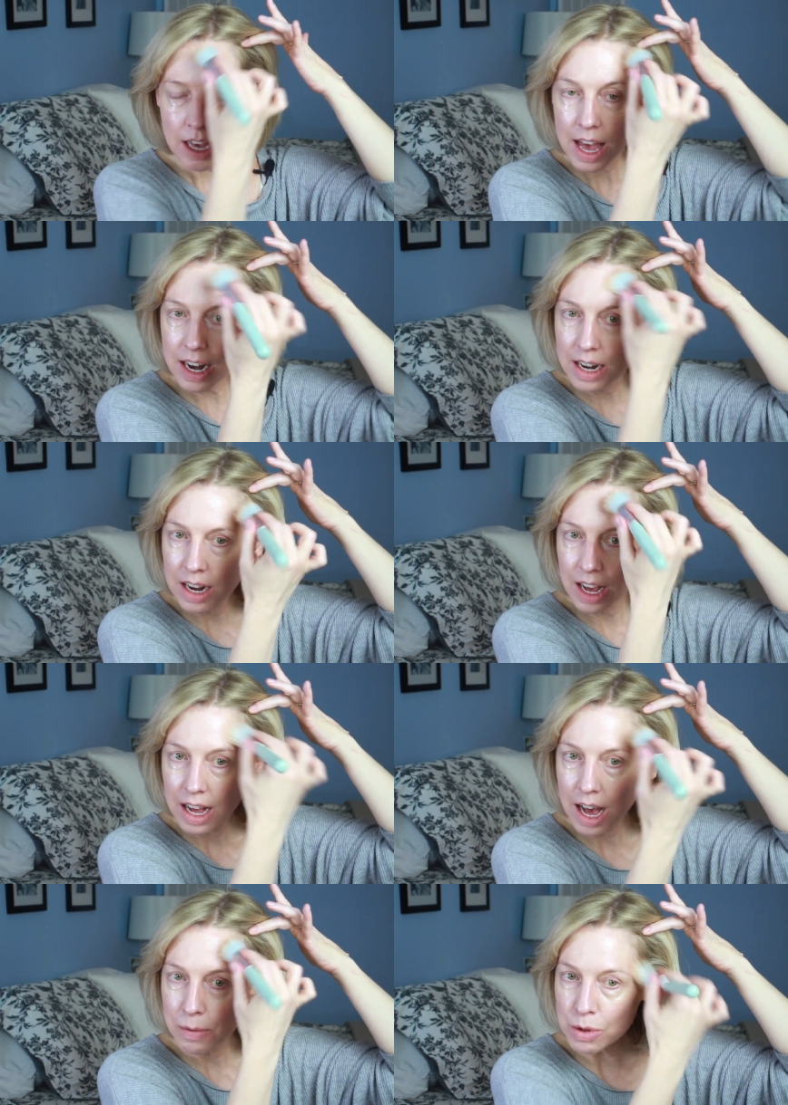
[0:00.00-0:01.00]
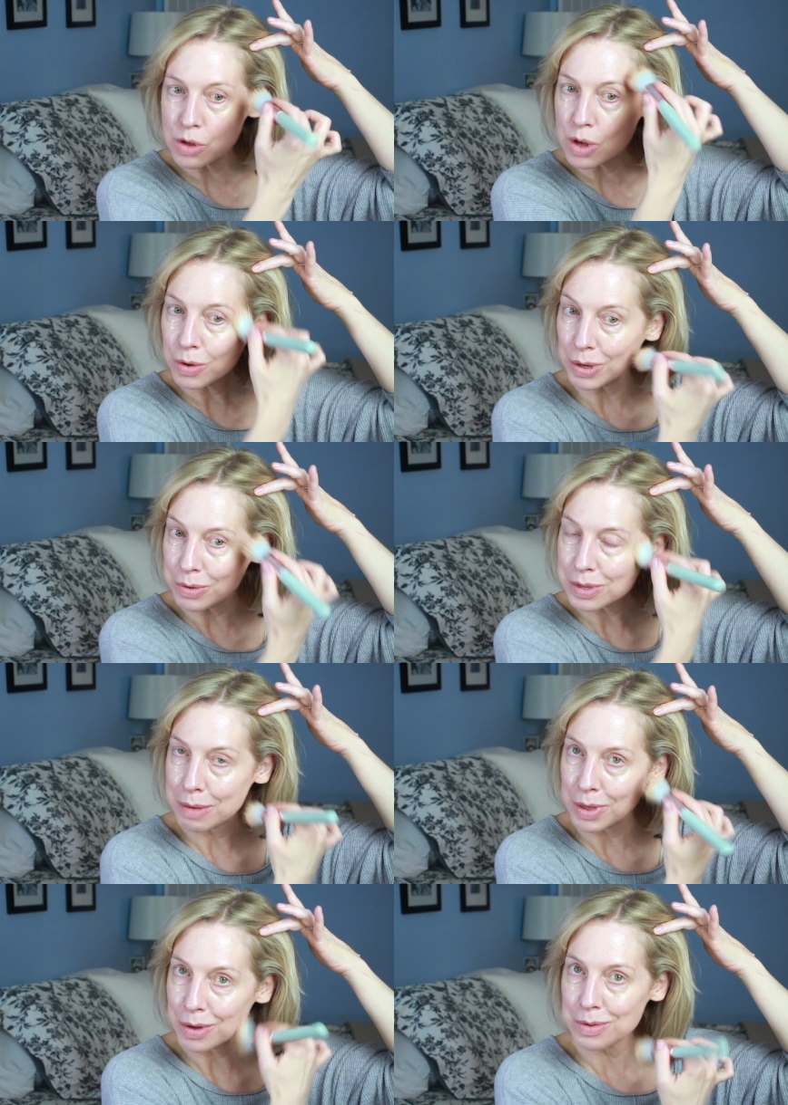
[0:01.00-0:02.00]
And I will show you
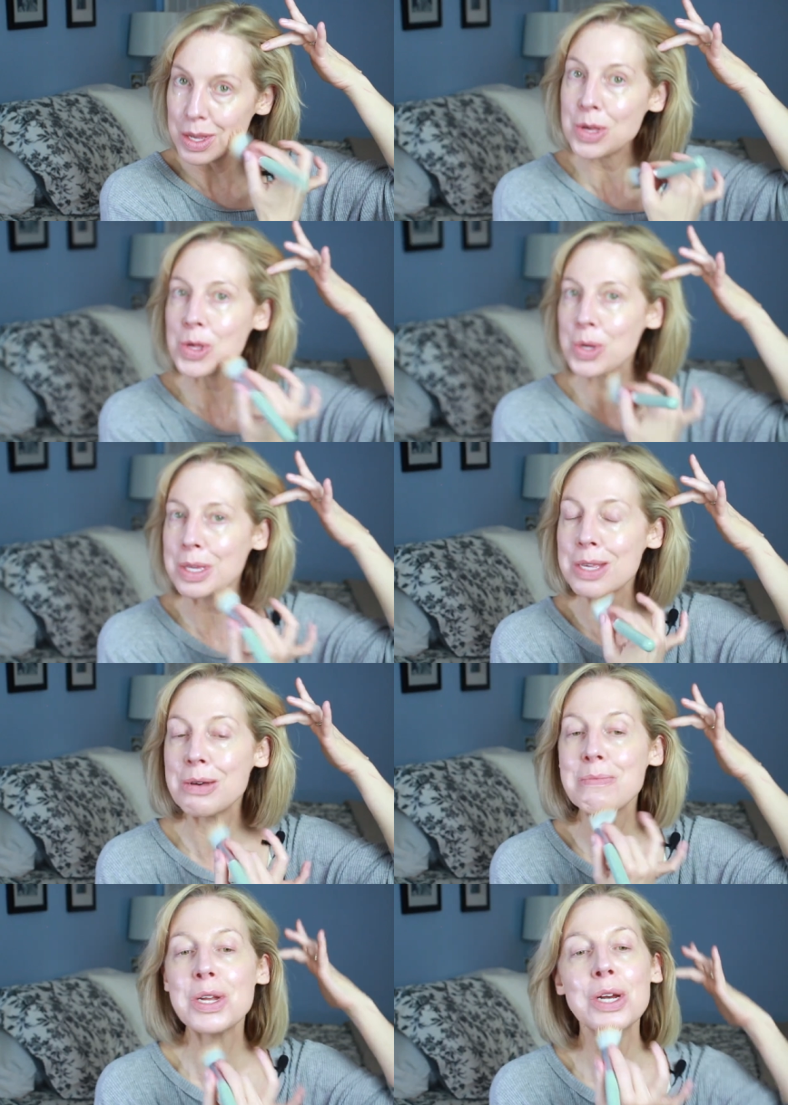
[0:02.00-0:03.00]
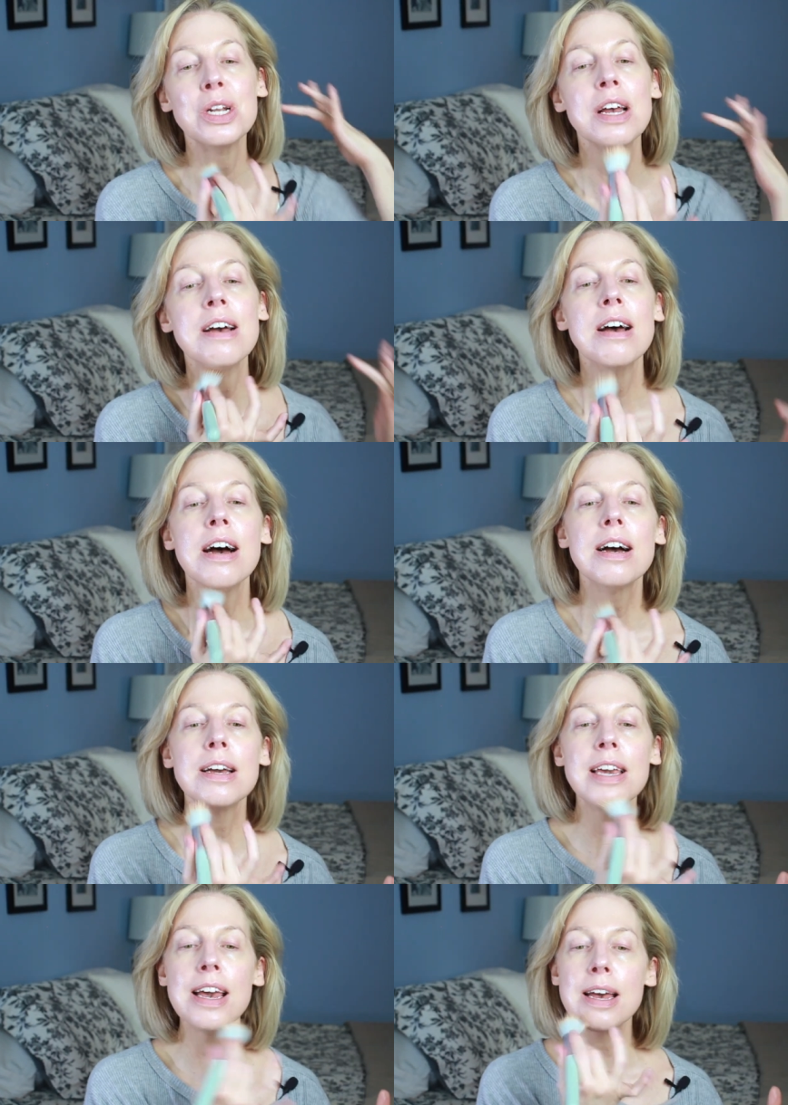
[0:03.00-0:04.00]
some of those in just a minute.
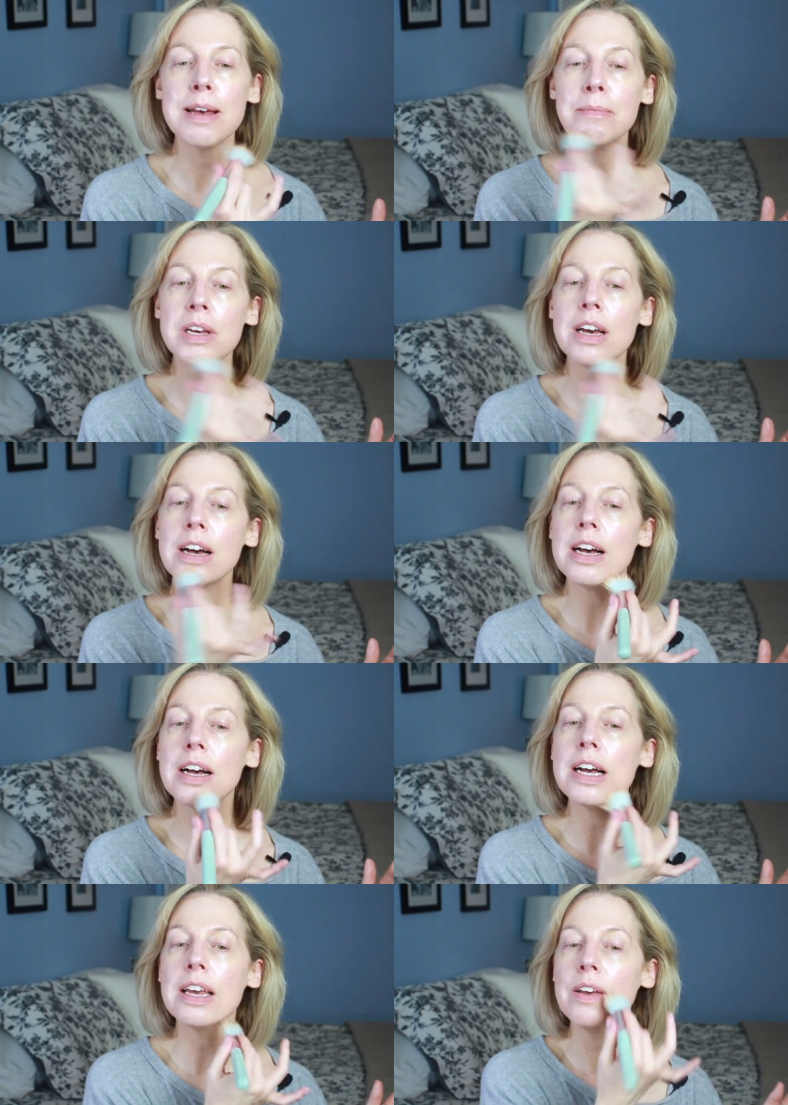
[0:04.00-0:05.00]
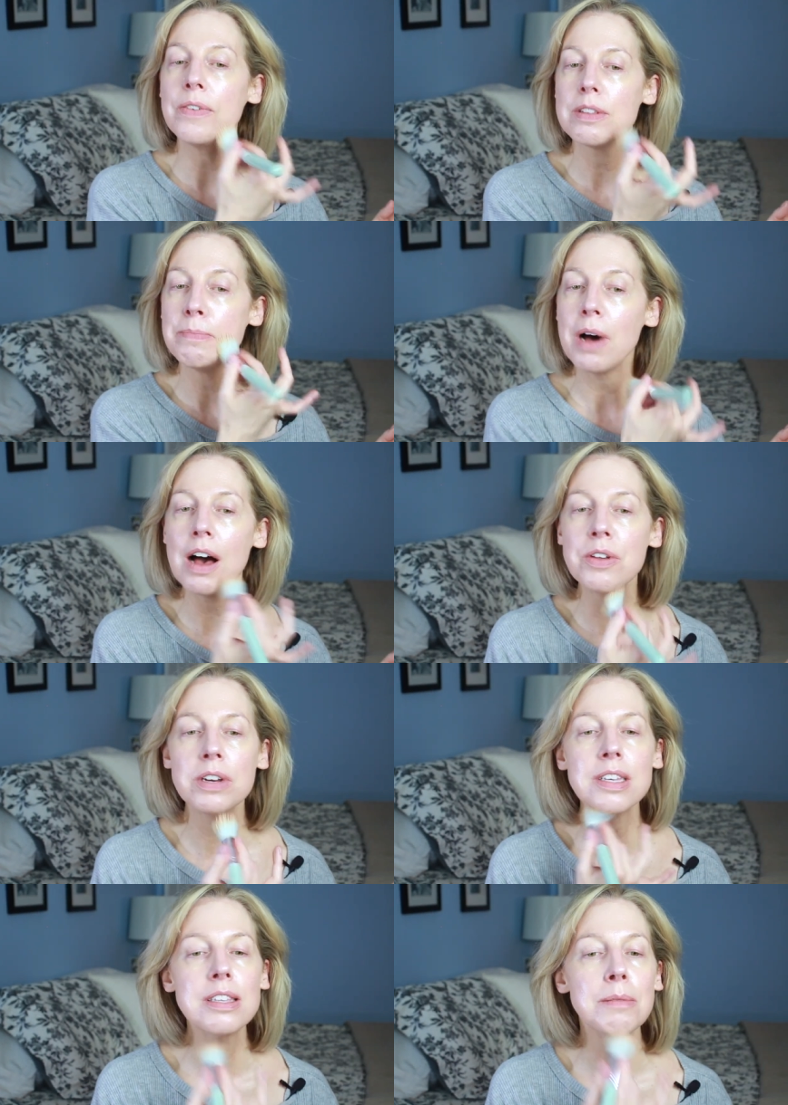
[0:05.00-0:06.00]
I am, if it's
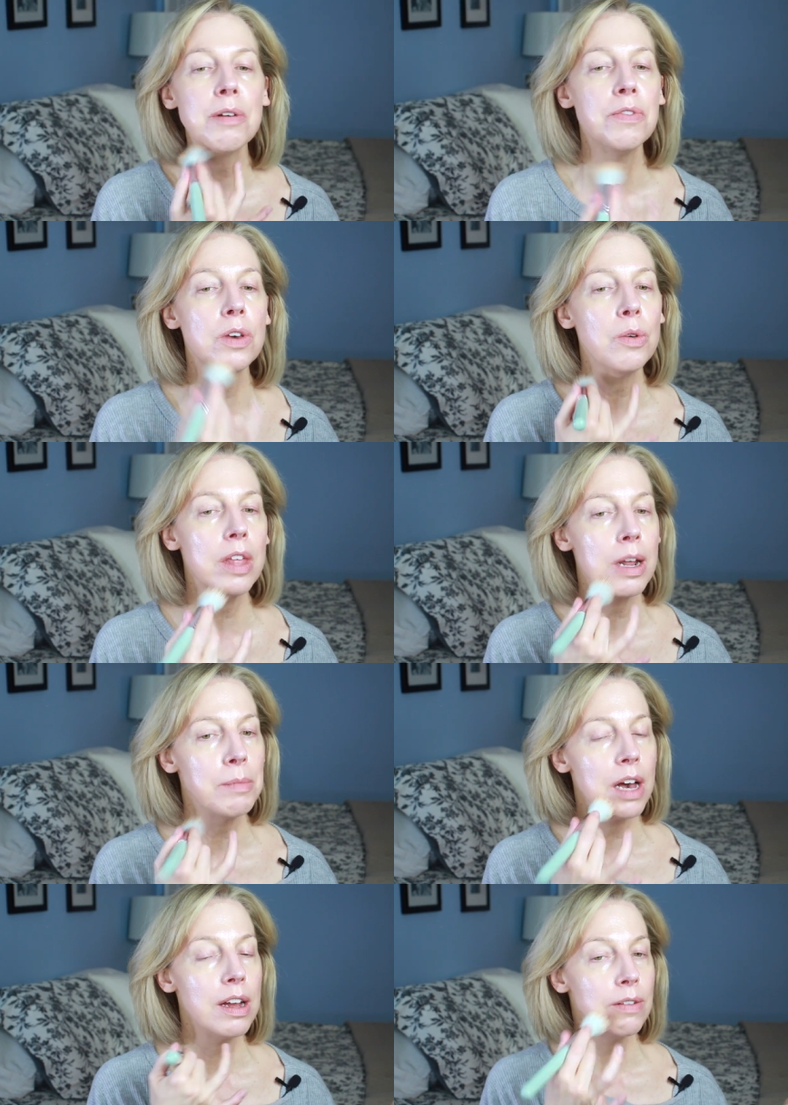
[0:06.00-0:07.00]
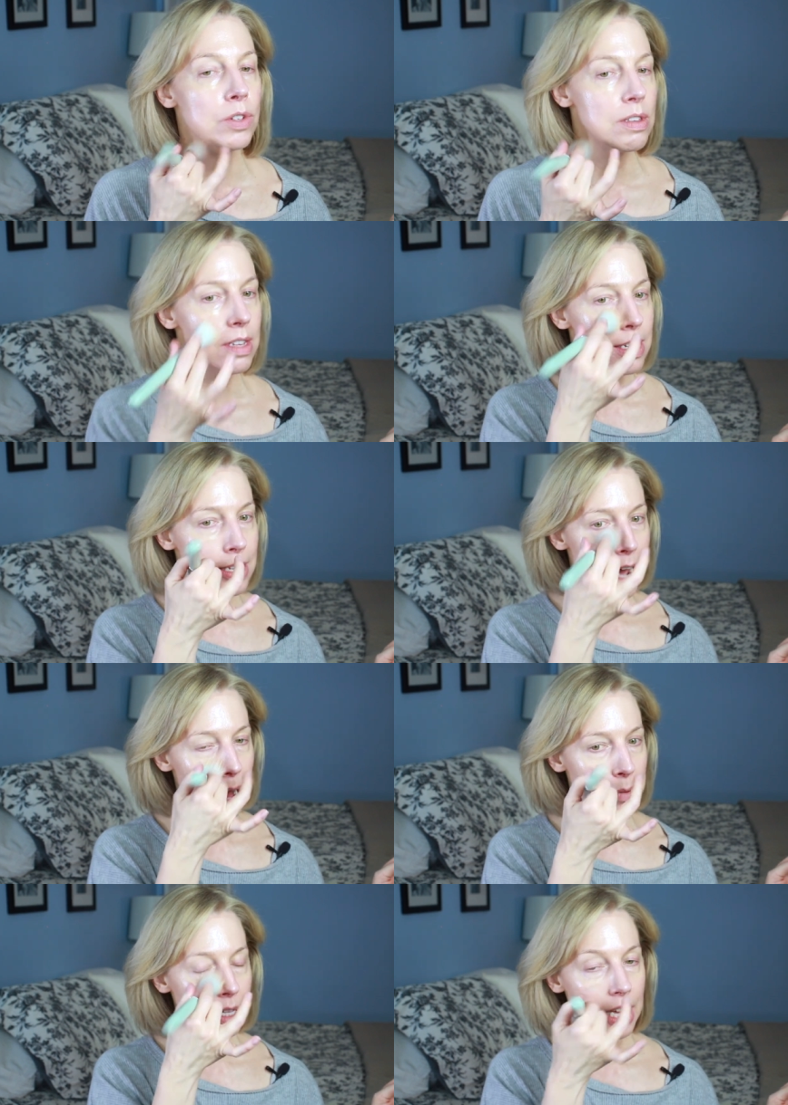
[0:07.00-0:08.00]
bothering some of you that I'm kind of just
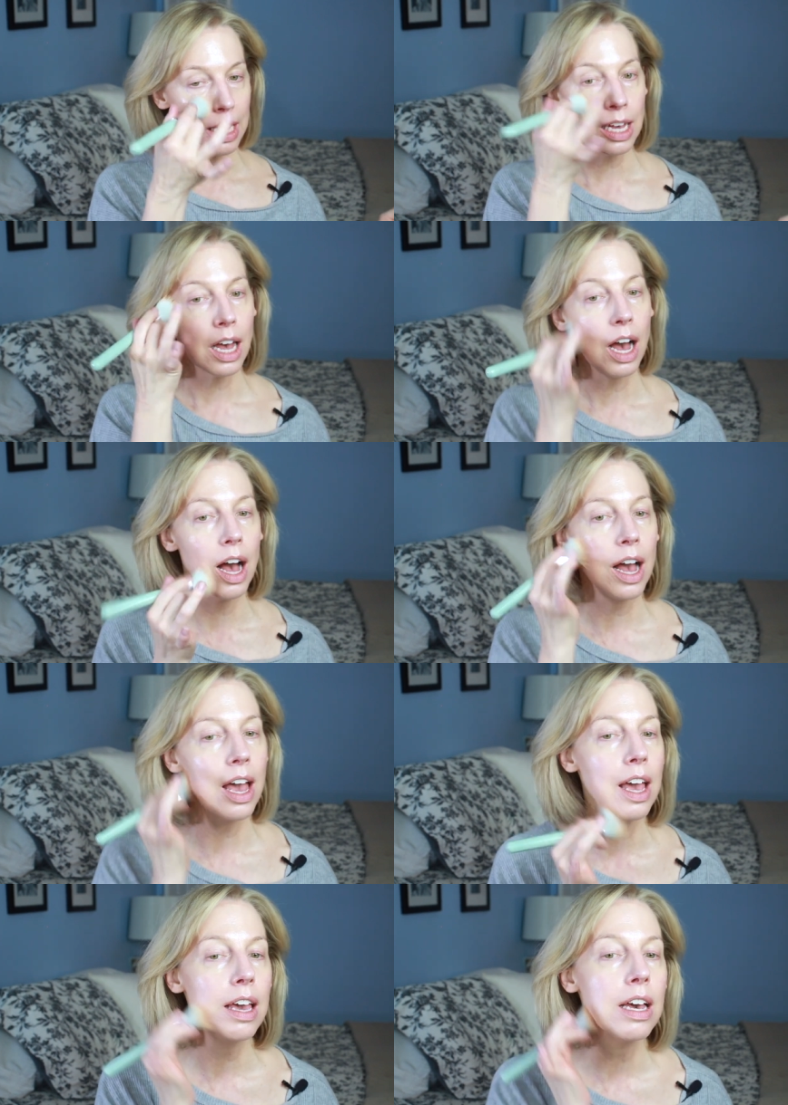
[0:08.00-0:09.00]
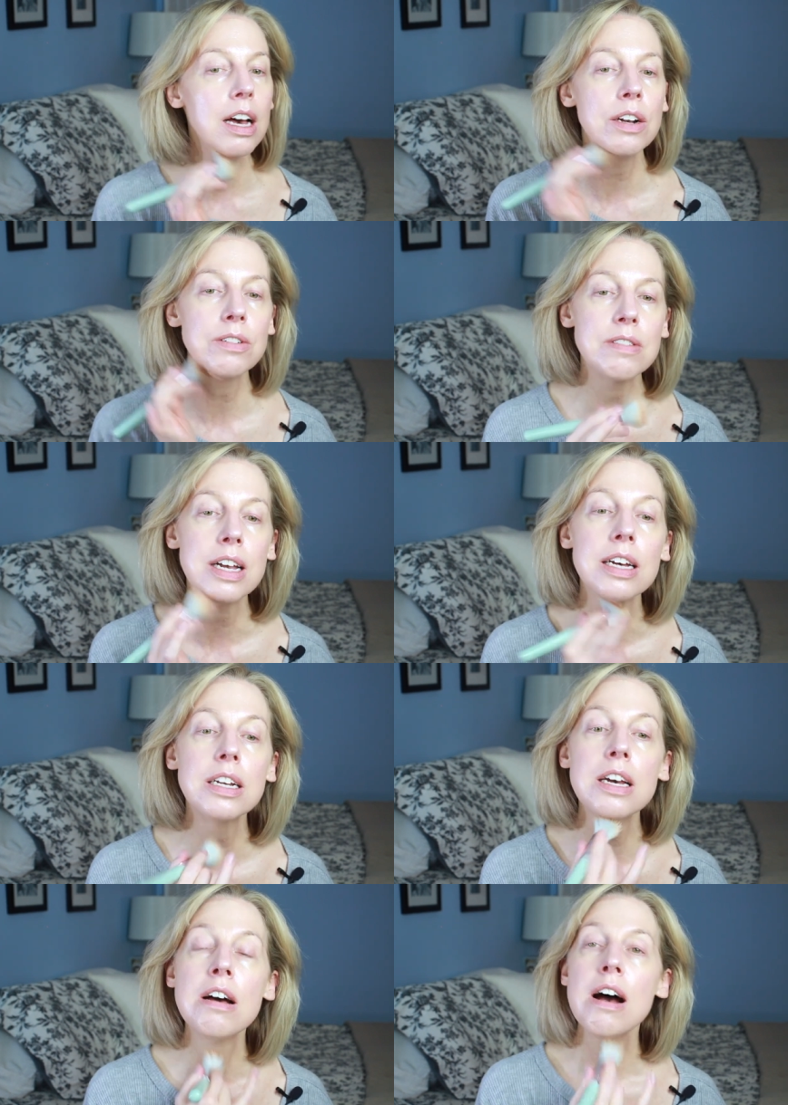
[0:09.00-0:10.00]
dabbling, I understand.